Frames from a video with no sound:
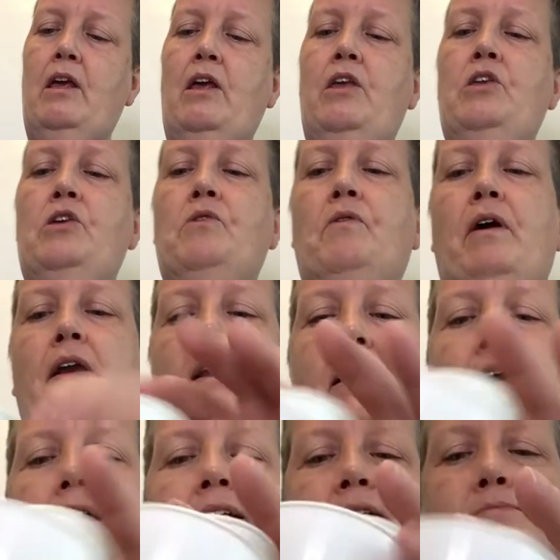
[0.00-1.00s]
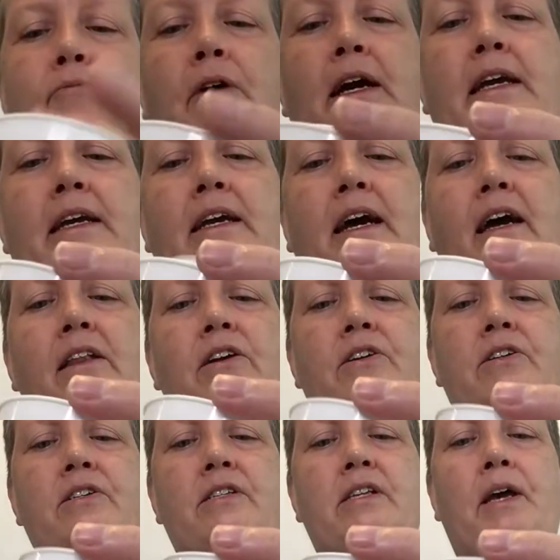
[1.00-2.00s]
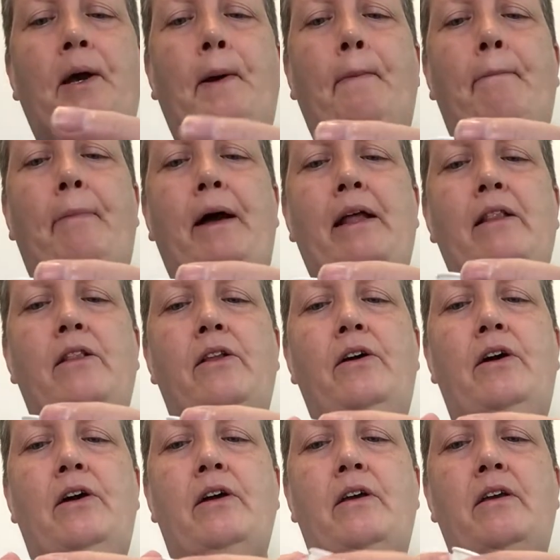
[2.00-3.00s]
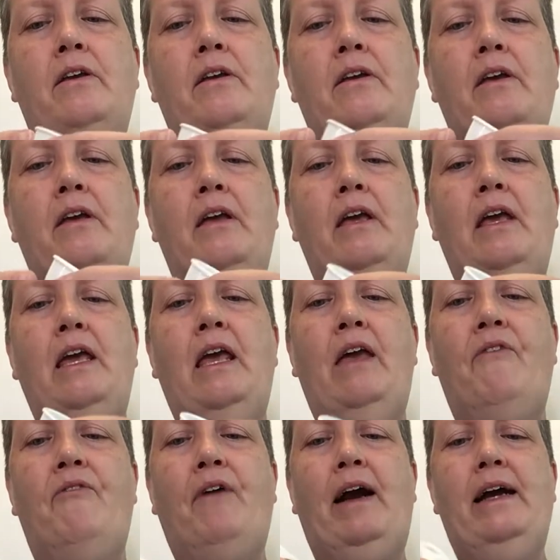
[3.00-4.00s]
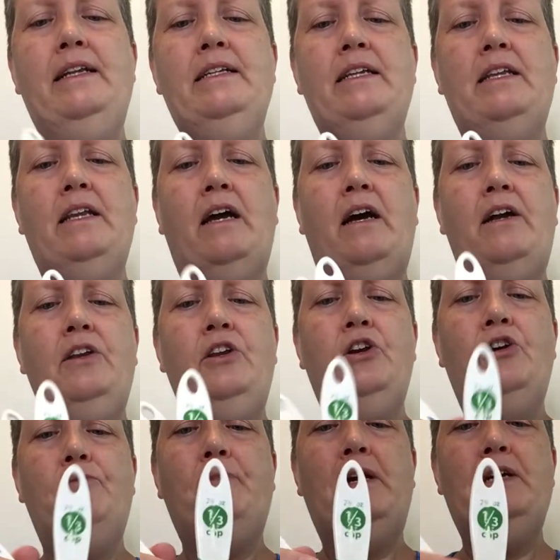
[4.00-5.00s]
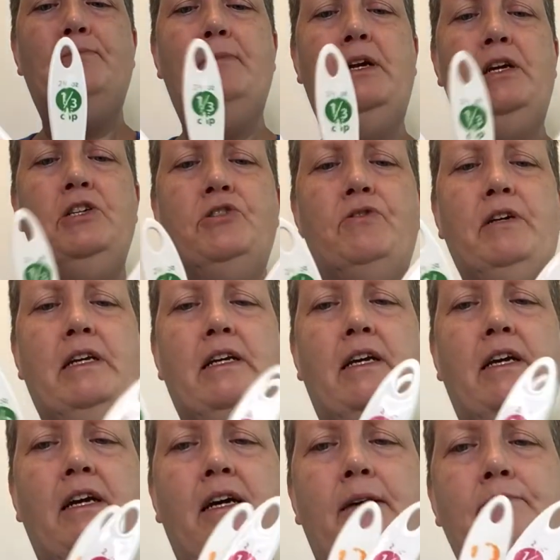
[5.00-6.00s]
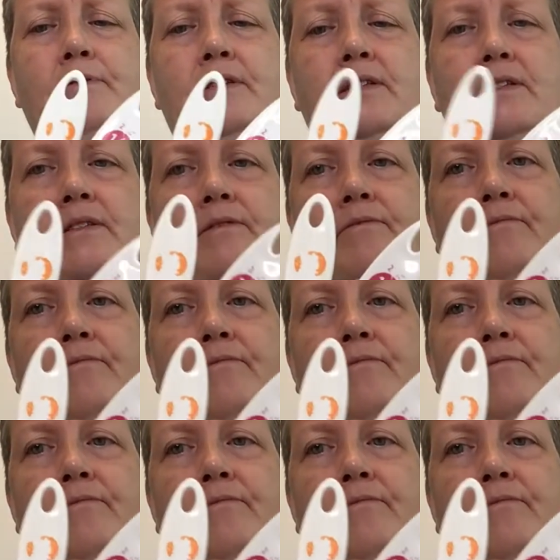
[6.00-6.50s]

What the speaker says: You want nice bright colors, but look, if I did not know my measuring cups,